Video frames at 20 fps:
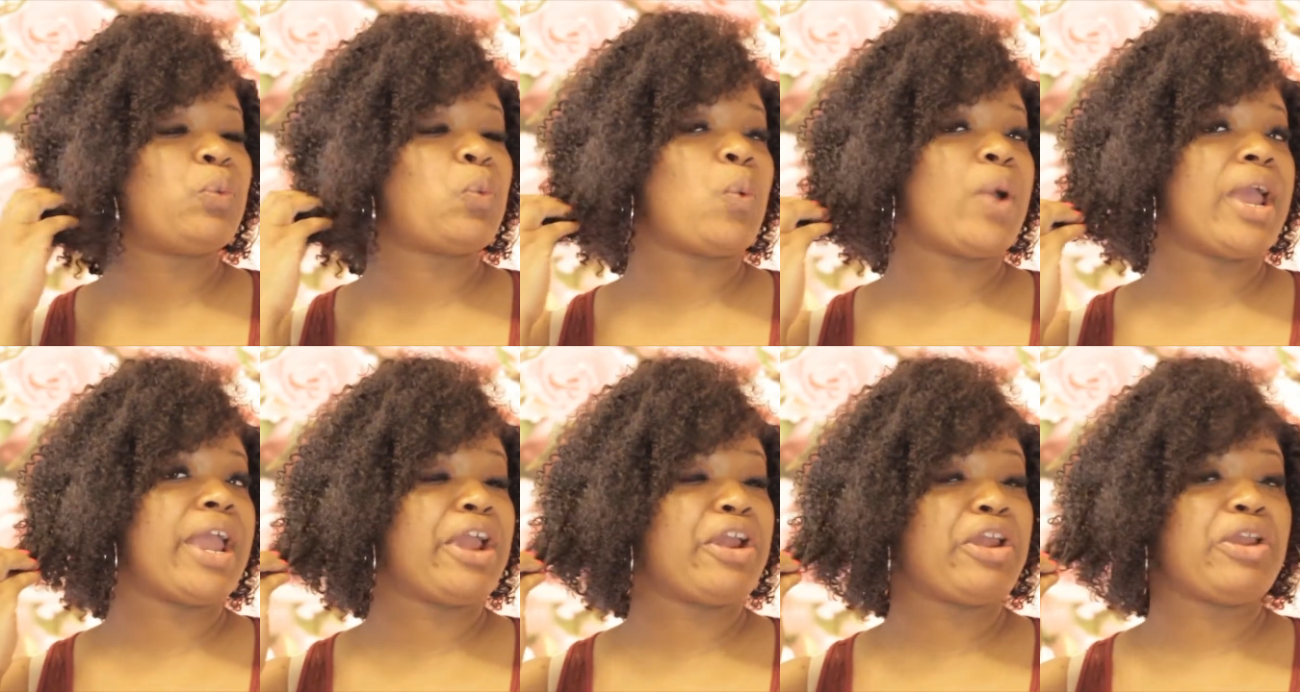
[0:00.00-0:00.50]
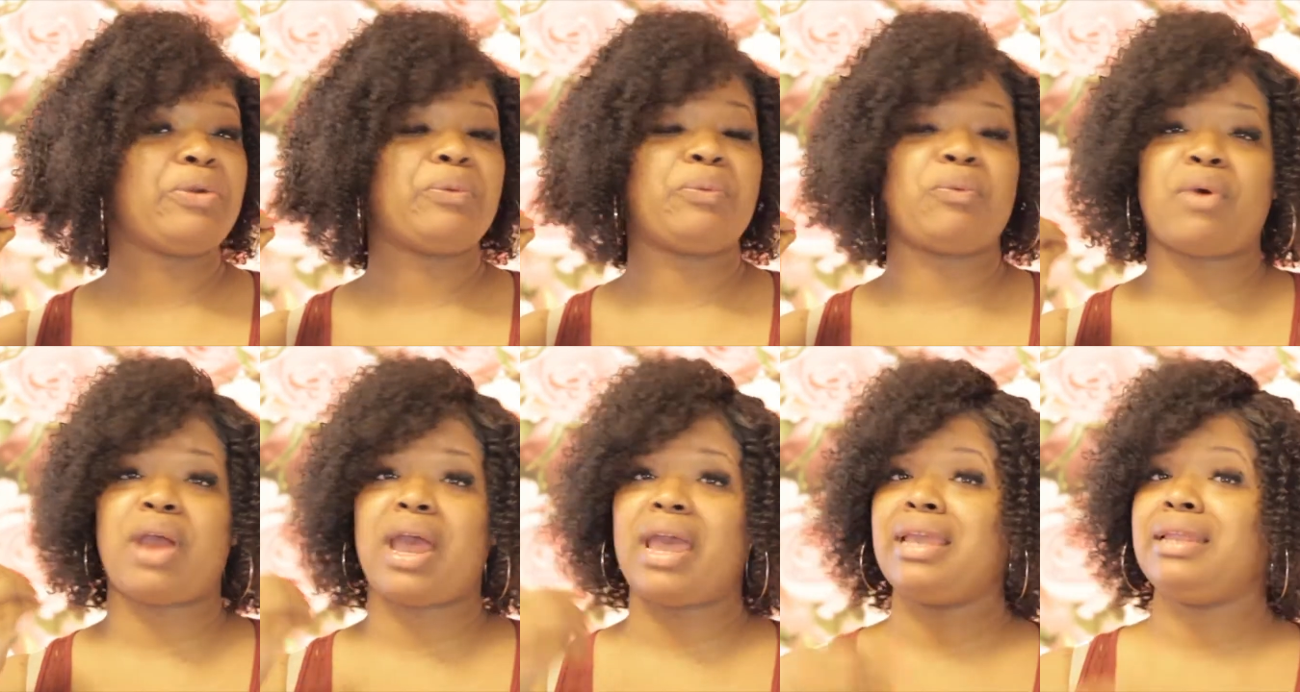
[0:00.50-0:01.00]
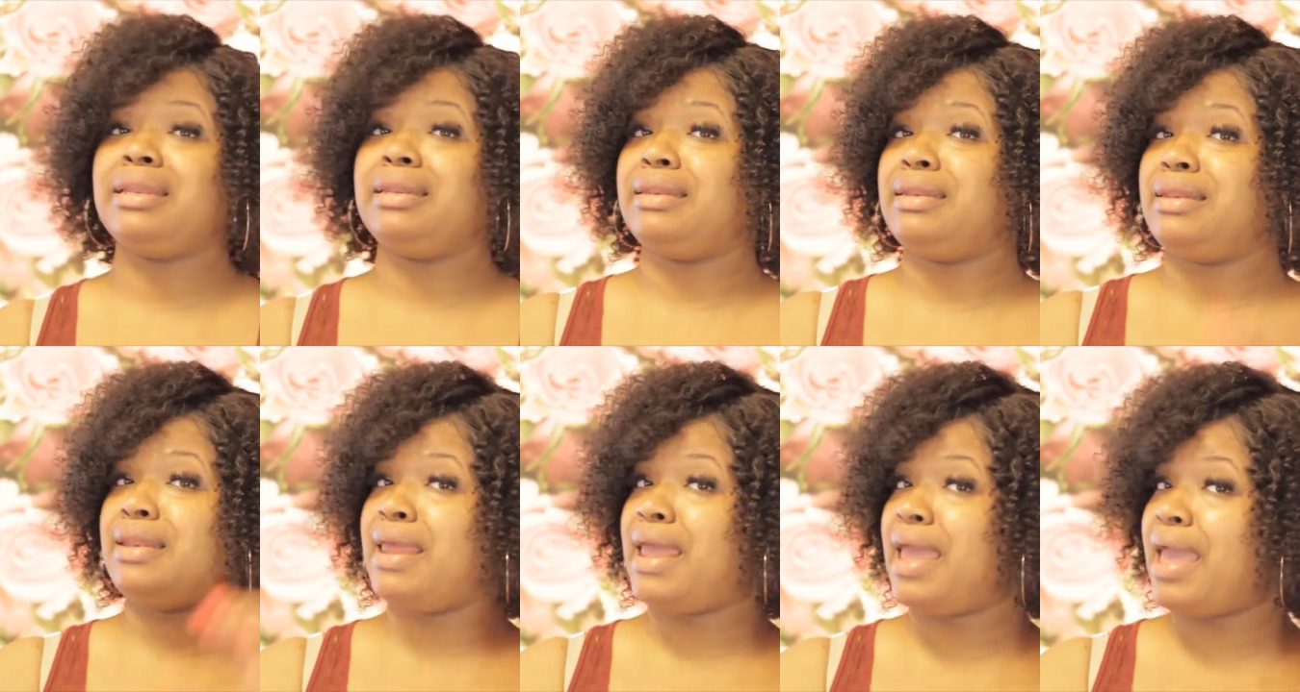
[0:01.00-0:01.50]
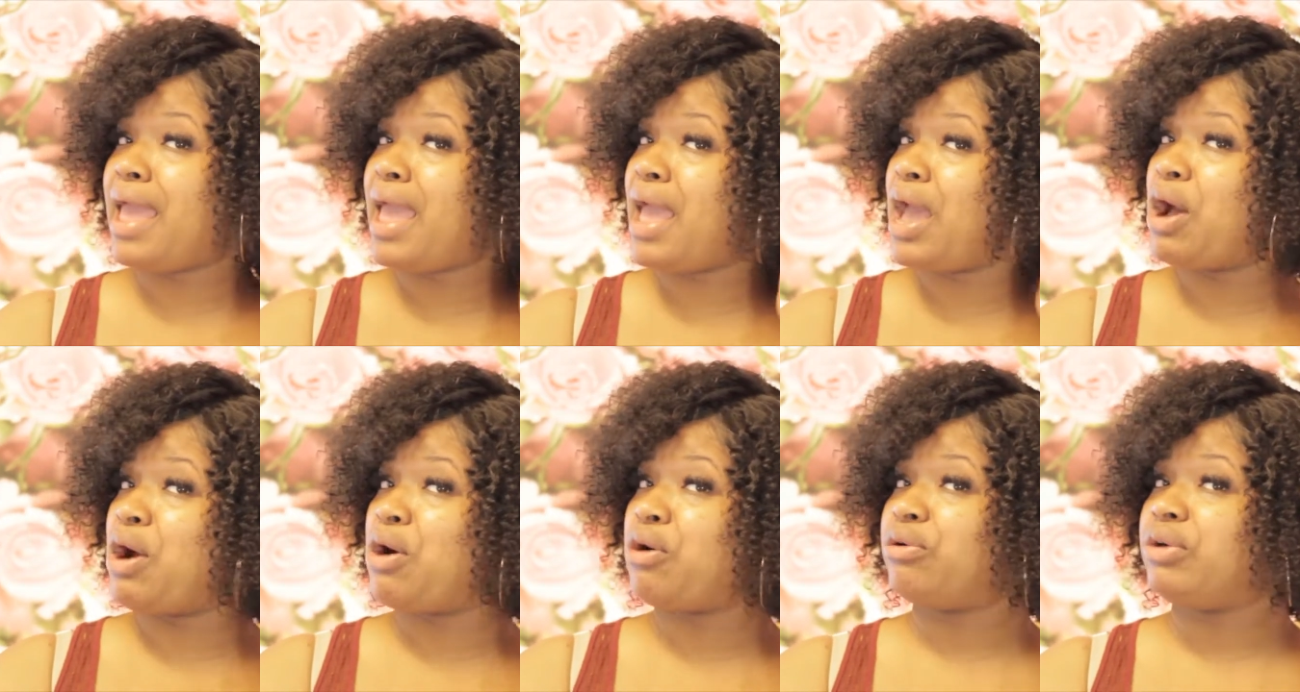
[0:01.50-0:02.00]
wearing right
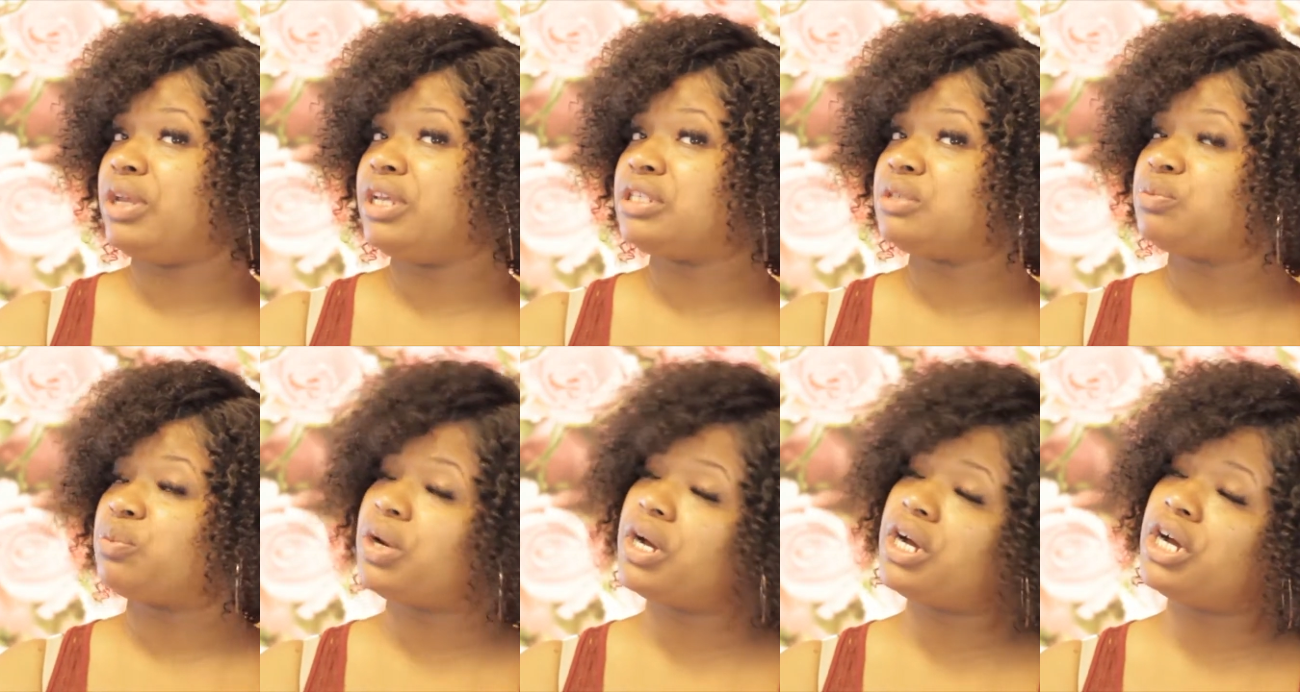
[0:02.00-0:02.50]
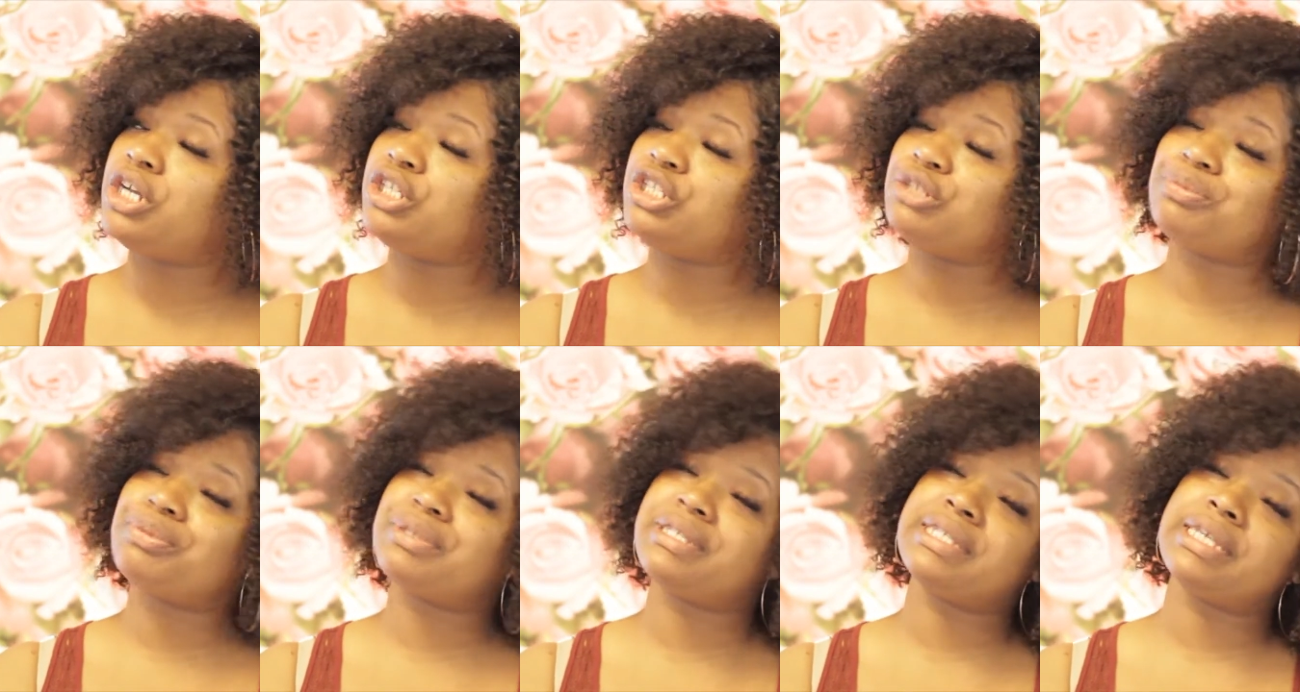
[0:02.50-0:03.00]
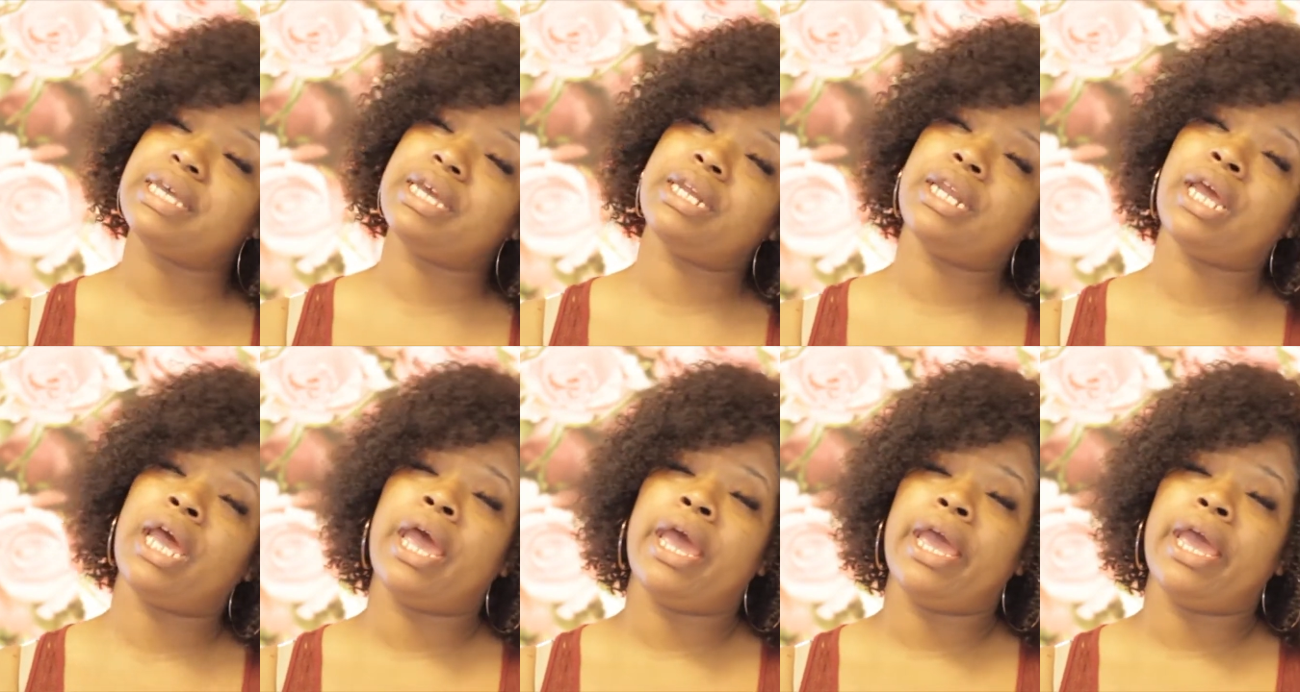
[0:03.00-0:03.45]
now is 100%